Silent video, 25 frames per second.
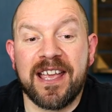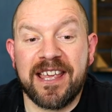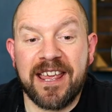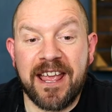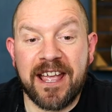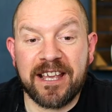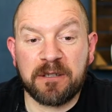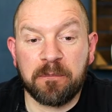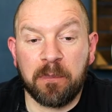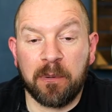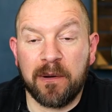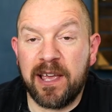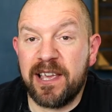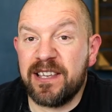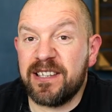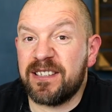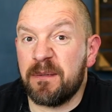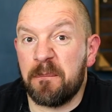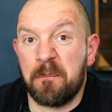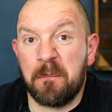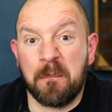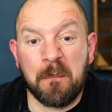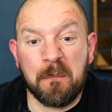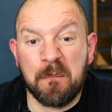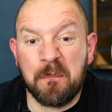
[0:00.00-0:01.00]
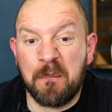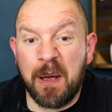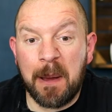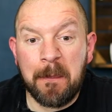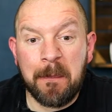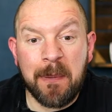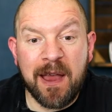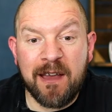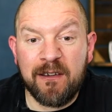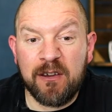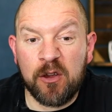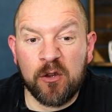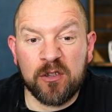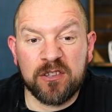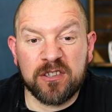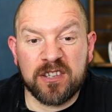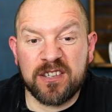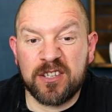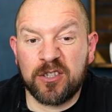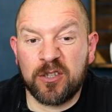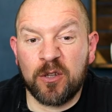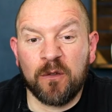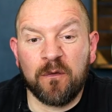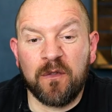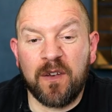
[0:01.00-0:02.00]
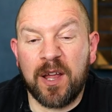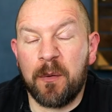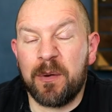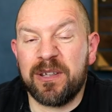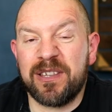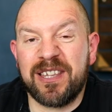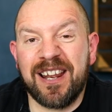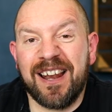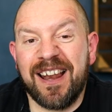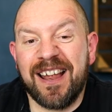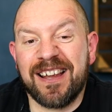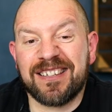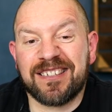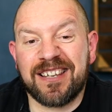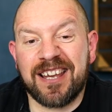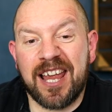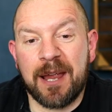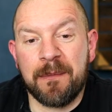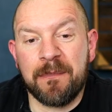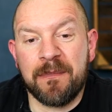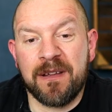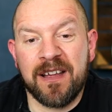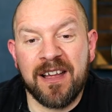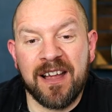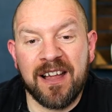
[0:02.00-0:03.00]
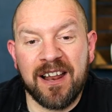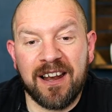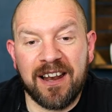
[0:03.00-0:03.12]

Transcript: Yes, please. My Patreons and stuff like we did last time.